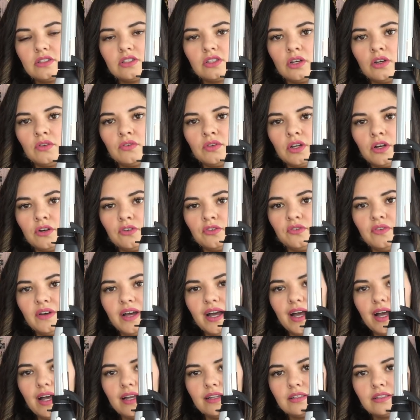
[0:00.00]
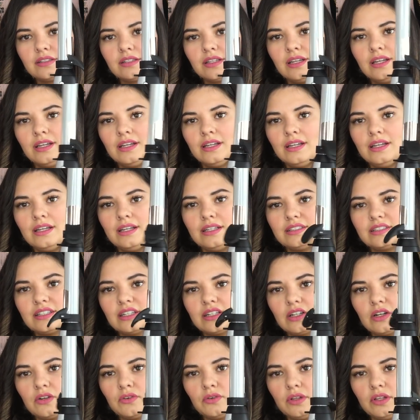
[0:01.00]
So if you go fast, it's
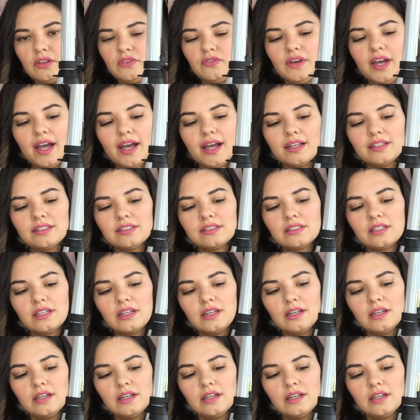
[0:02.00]
gonna go really fast.